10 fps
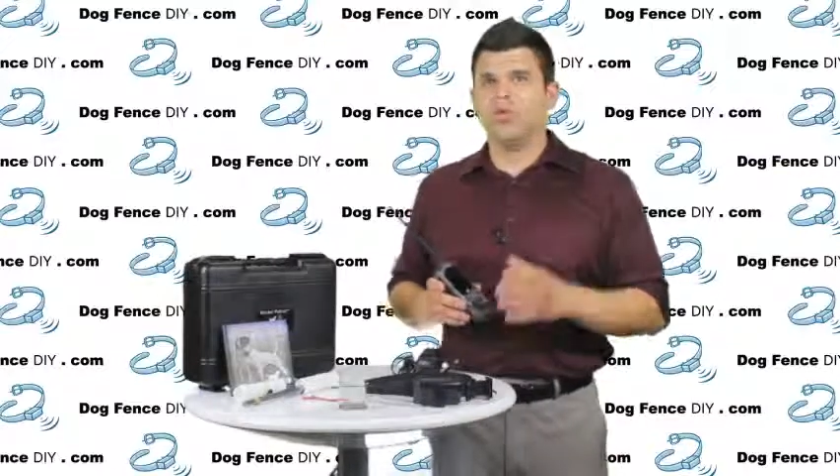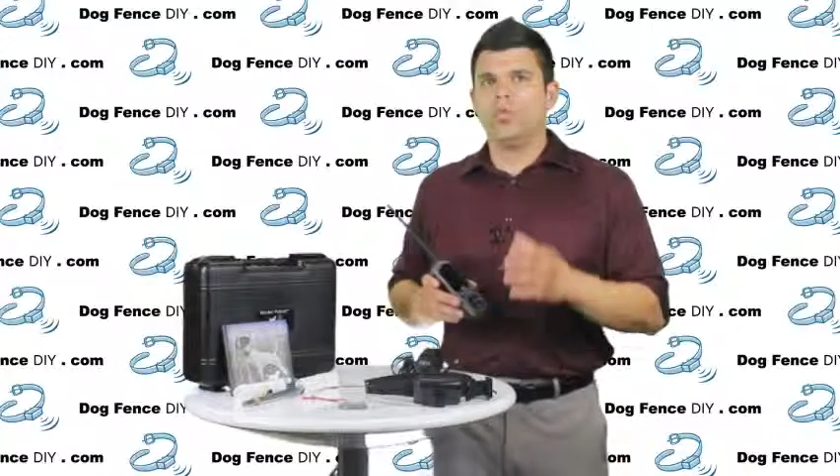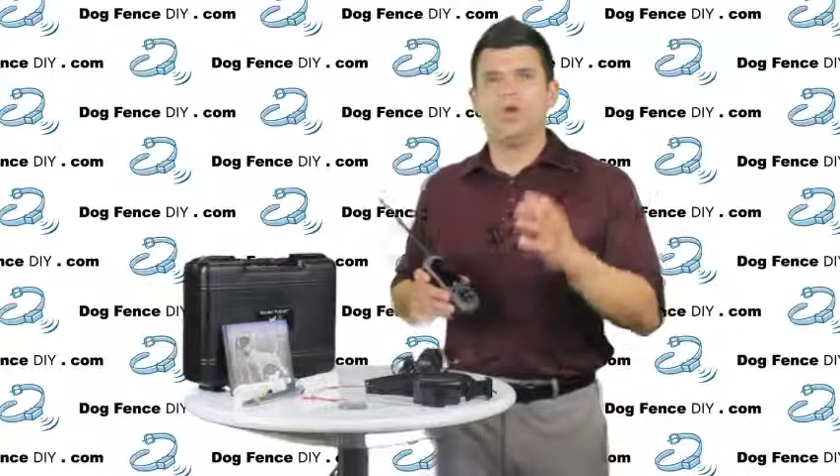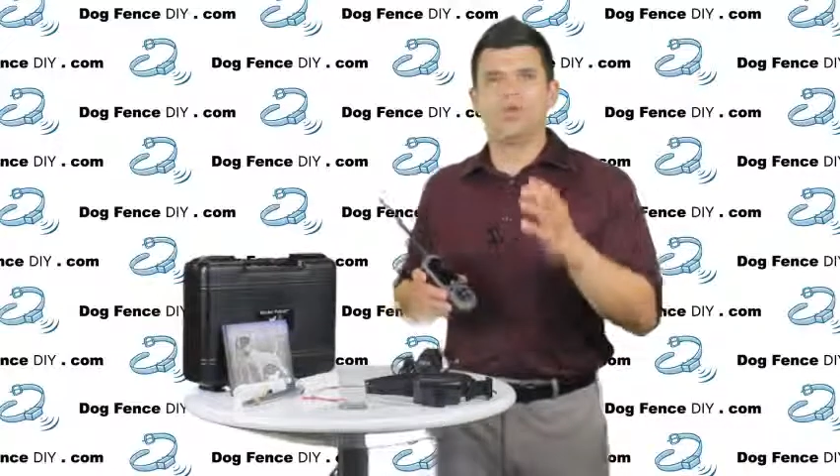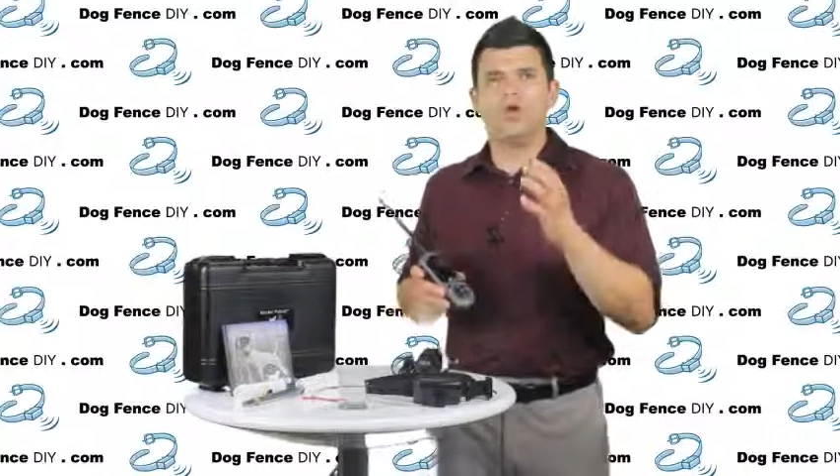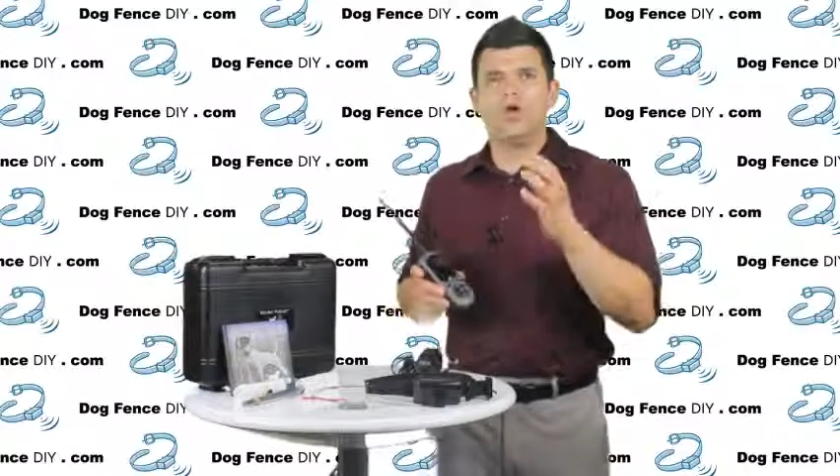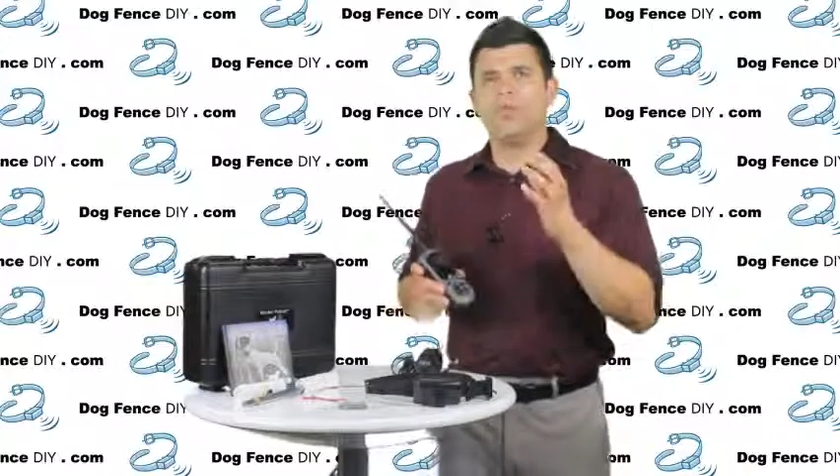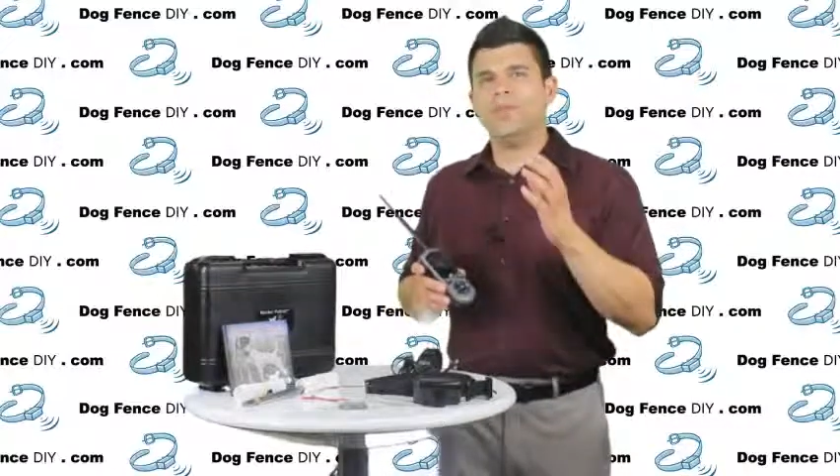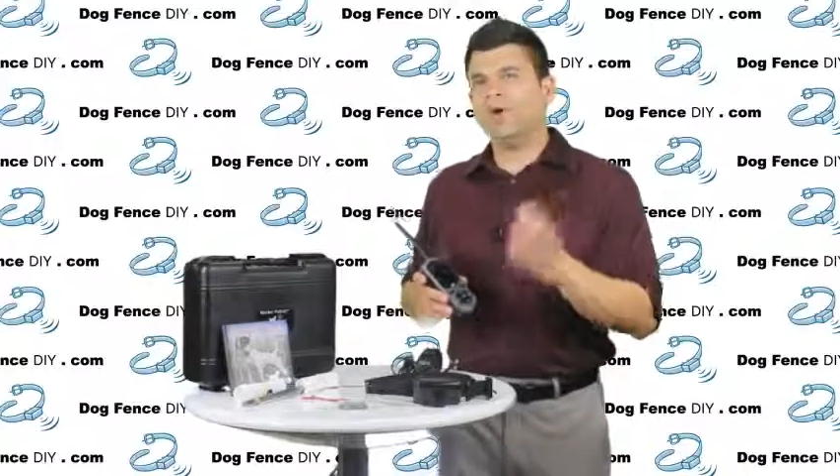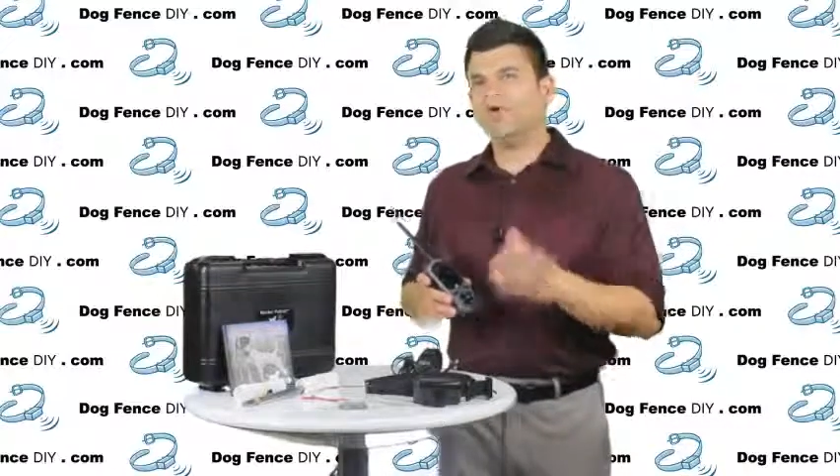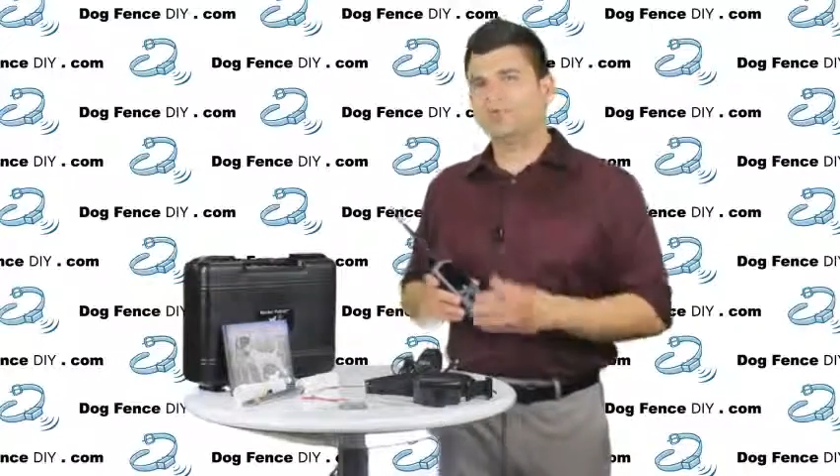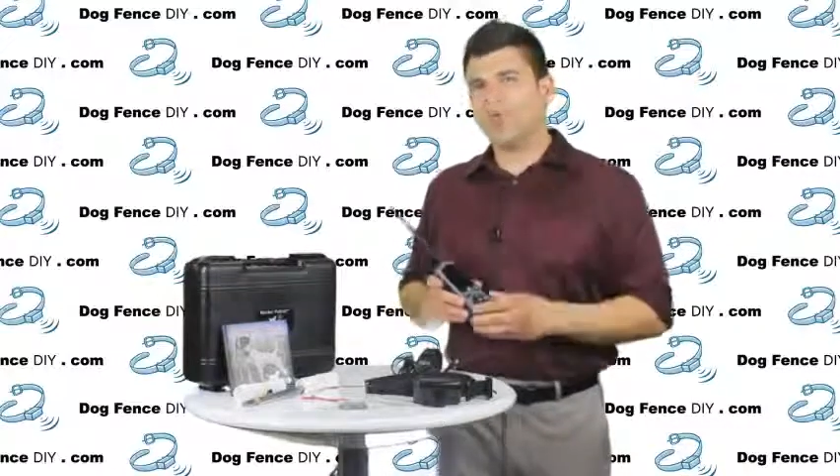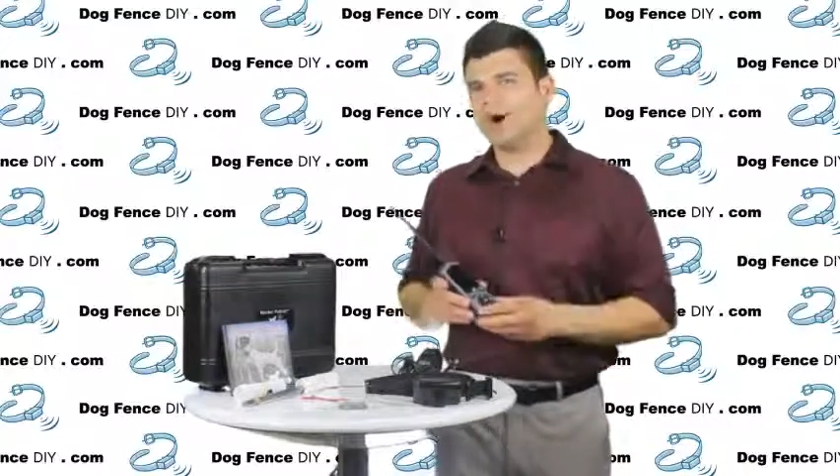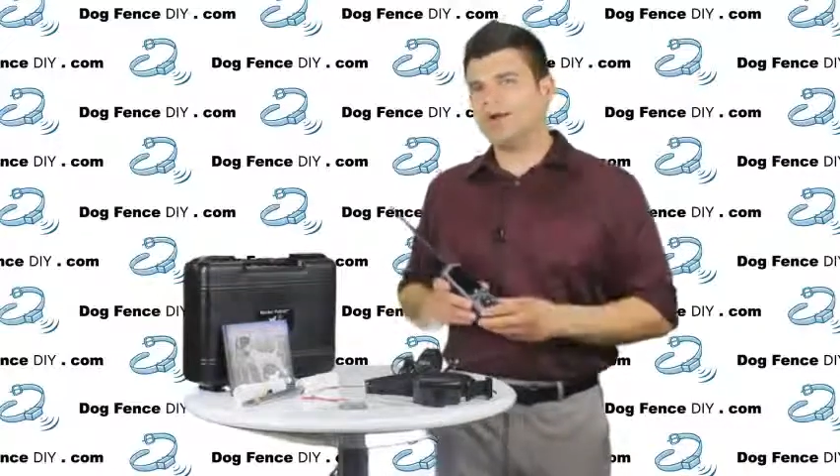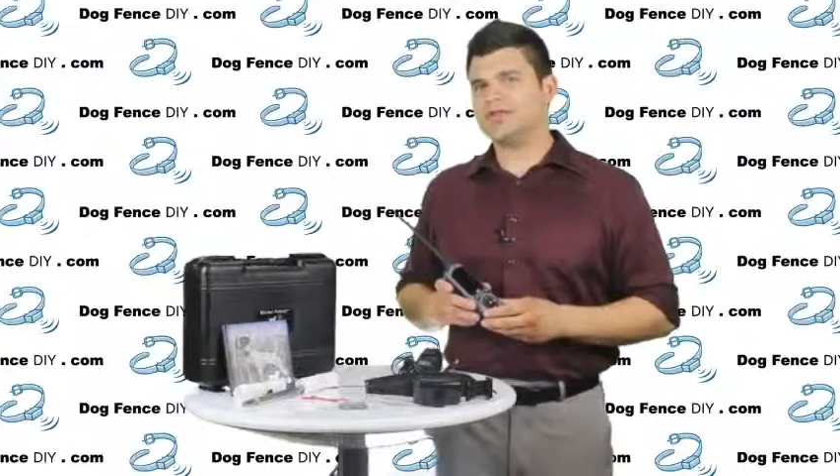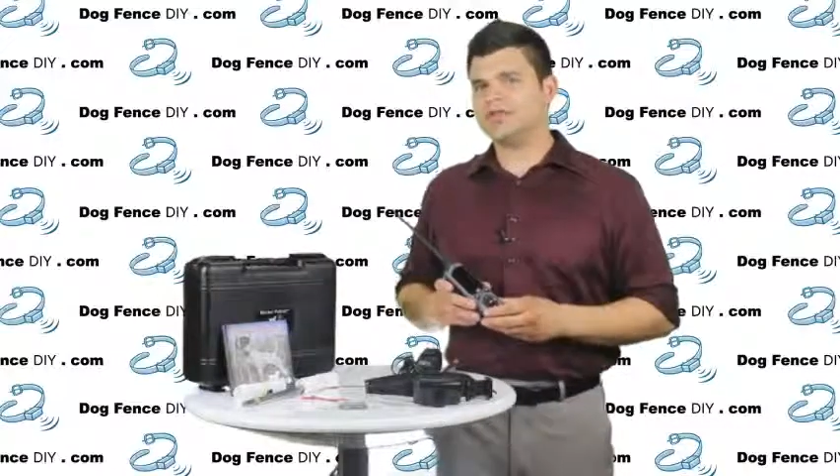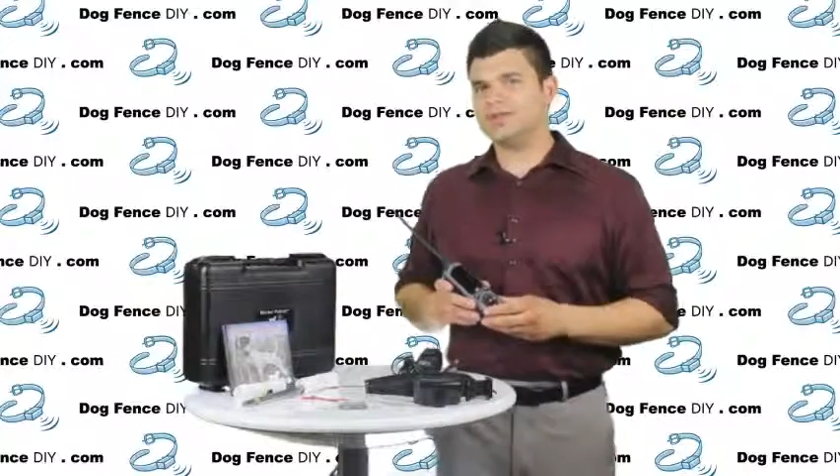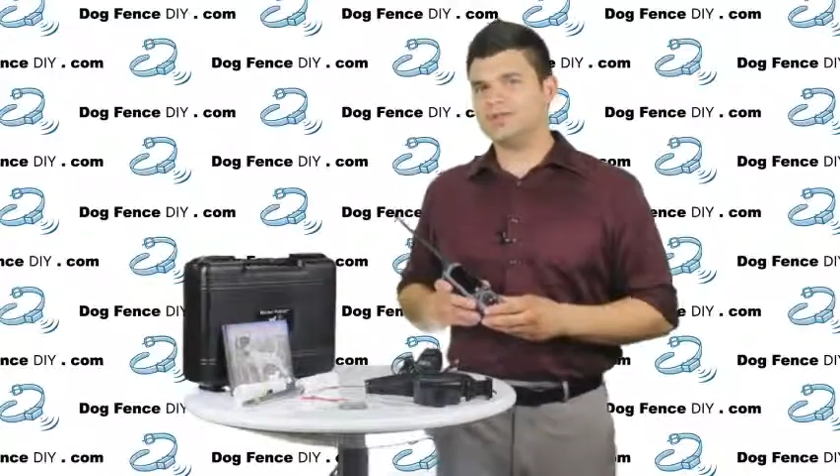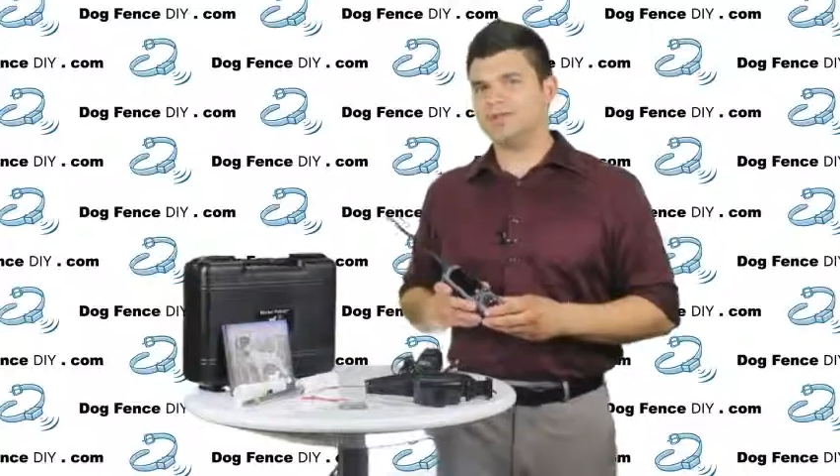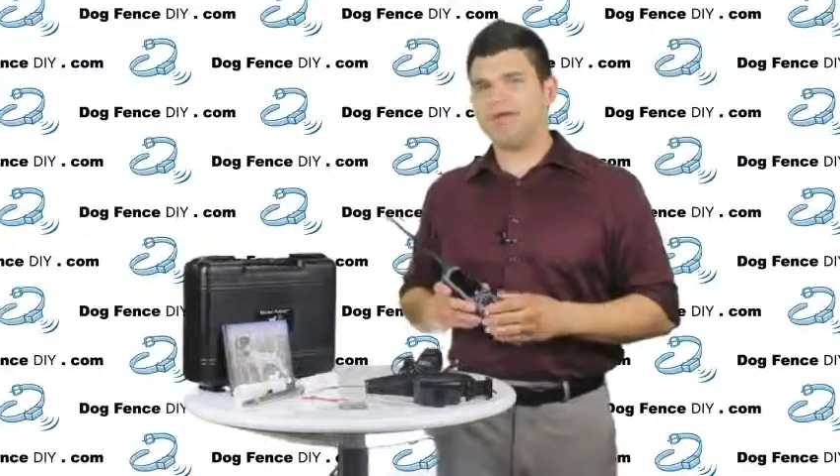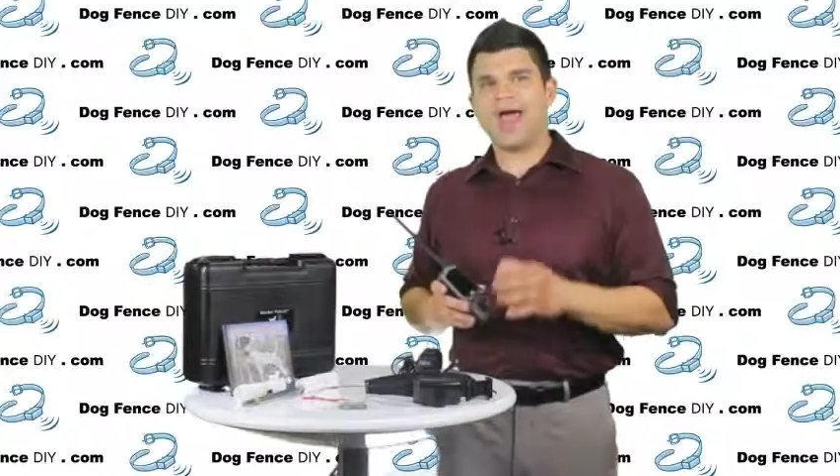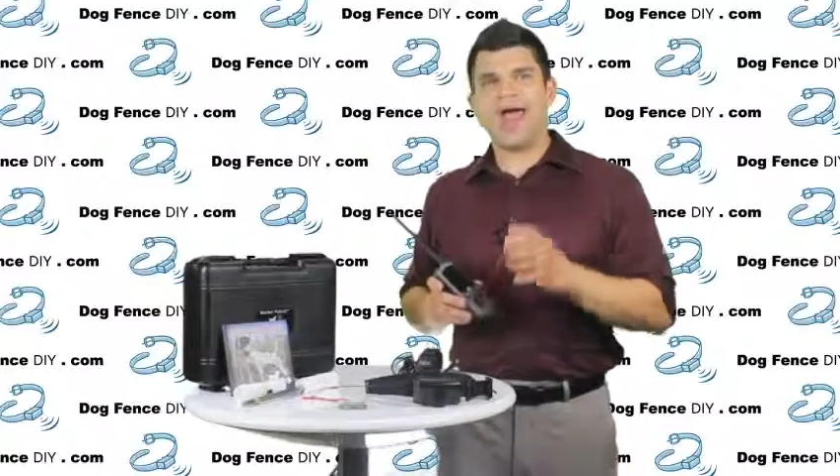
With most wireless systems,